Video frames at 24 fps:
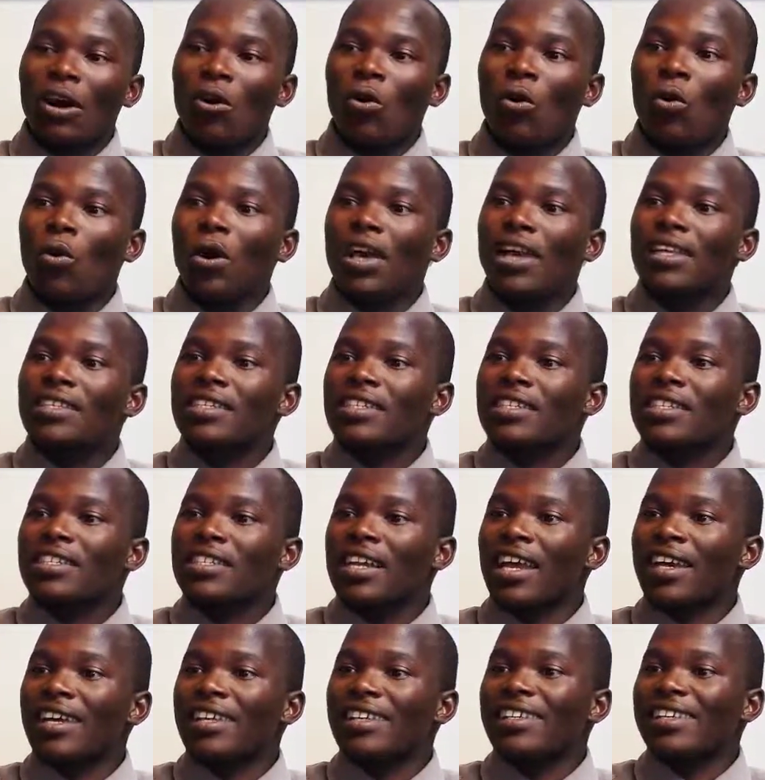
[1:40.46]
or a
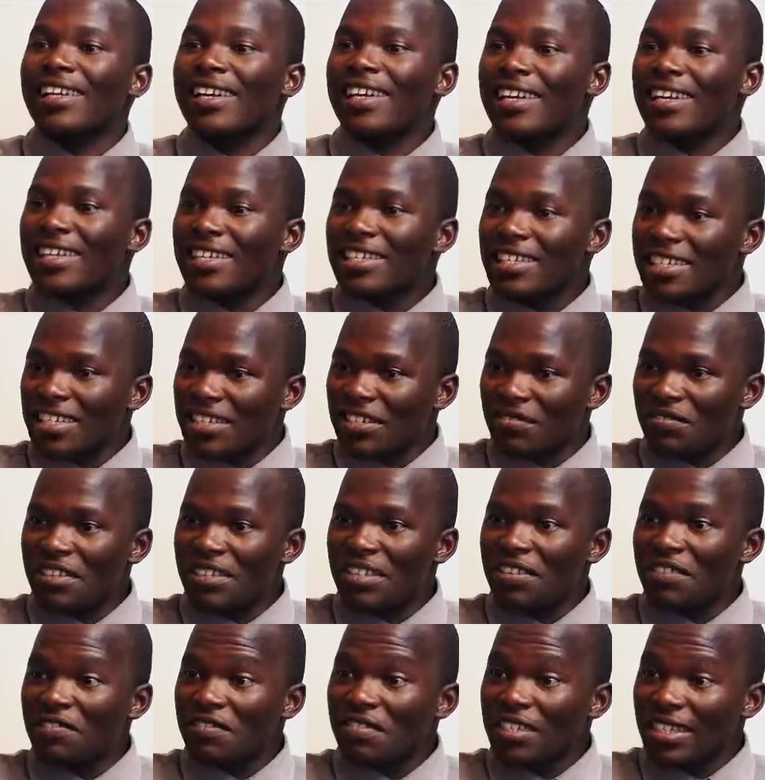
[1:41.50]
certain like relative
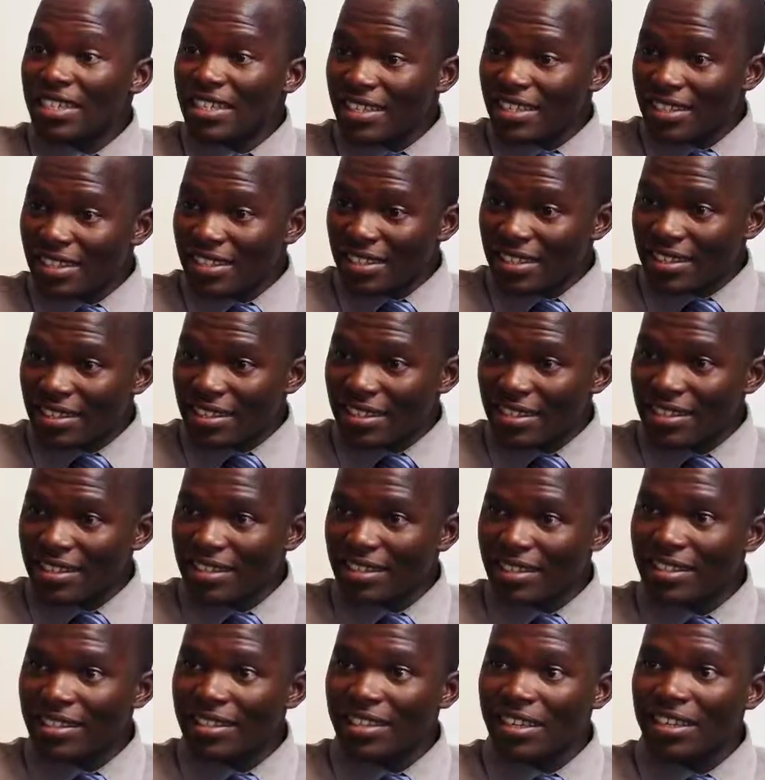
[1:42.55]
deficiency
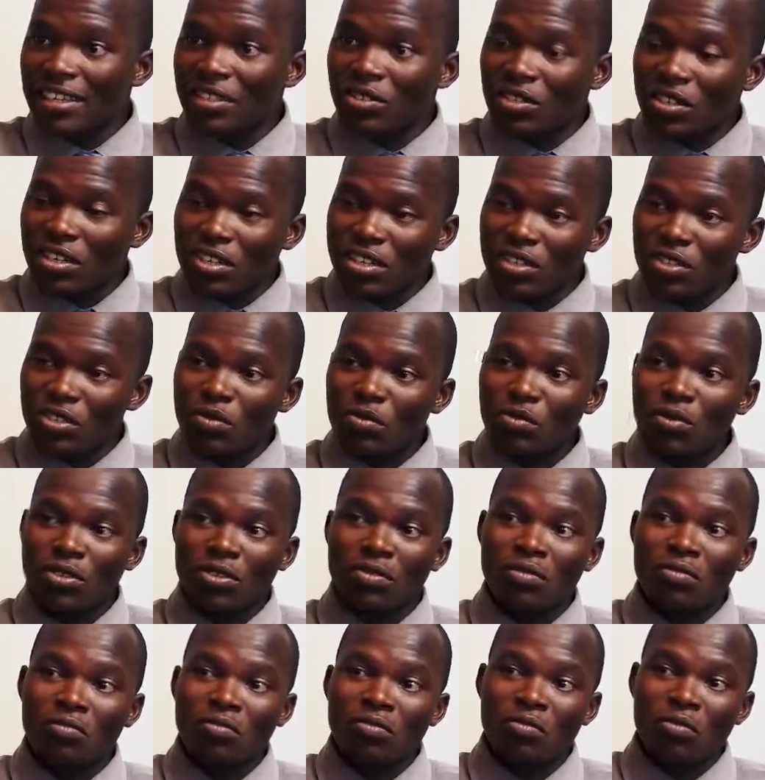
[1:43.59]
in the insulin, so
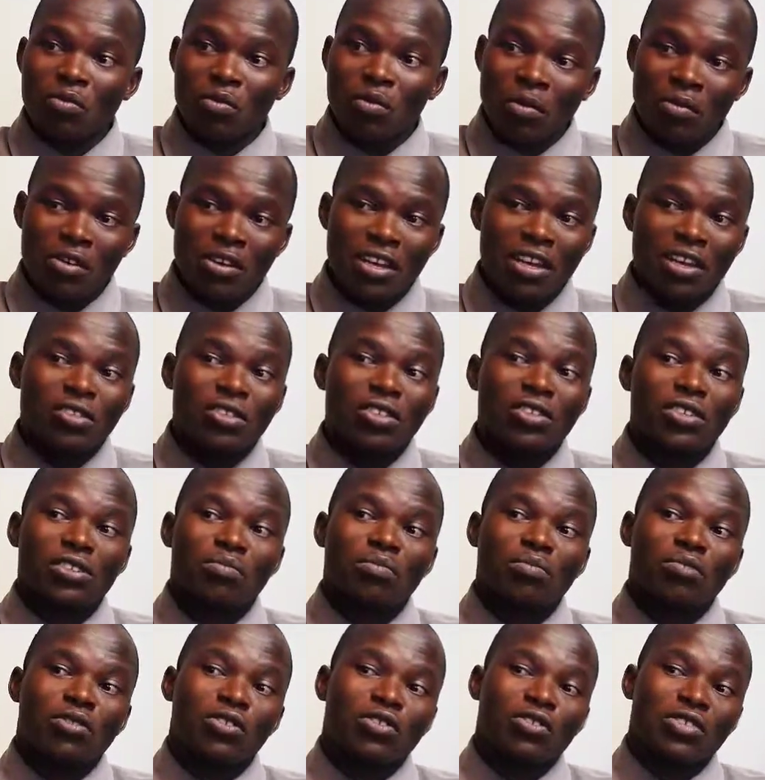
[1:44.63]
probably not
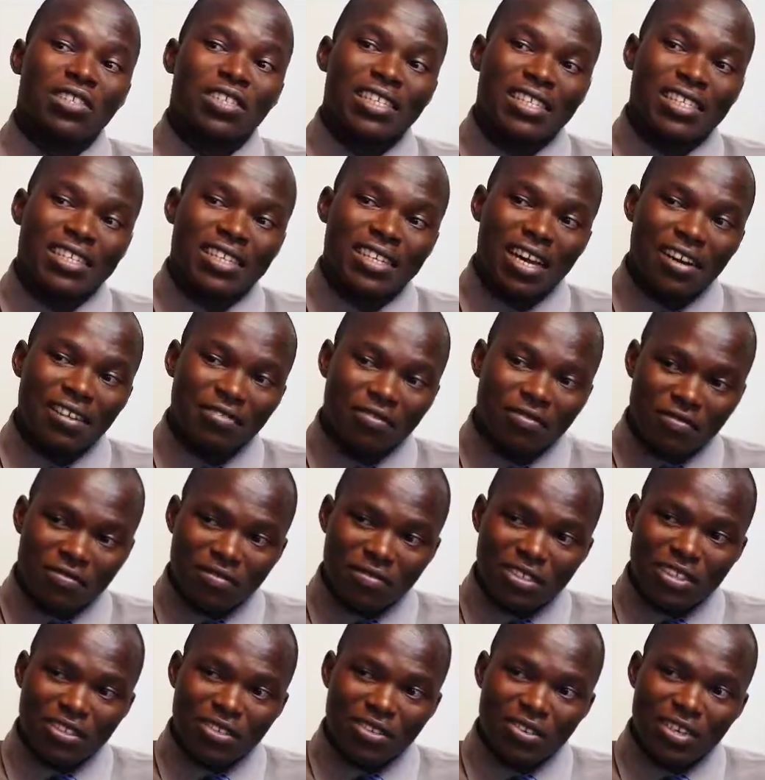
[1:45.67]
producing enough
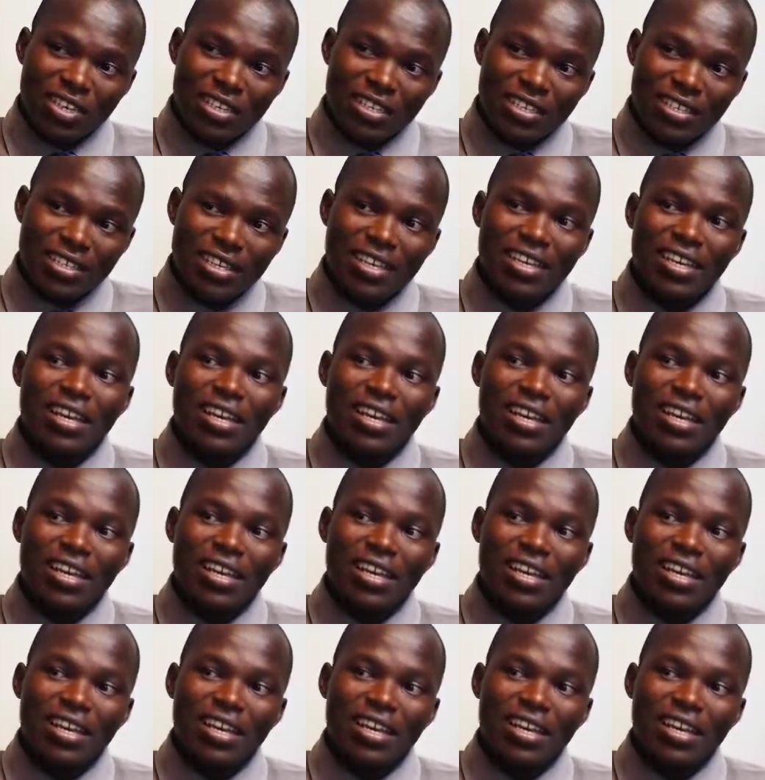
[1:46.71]
insulin,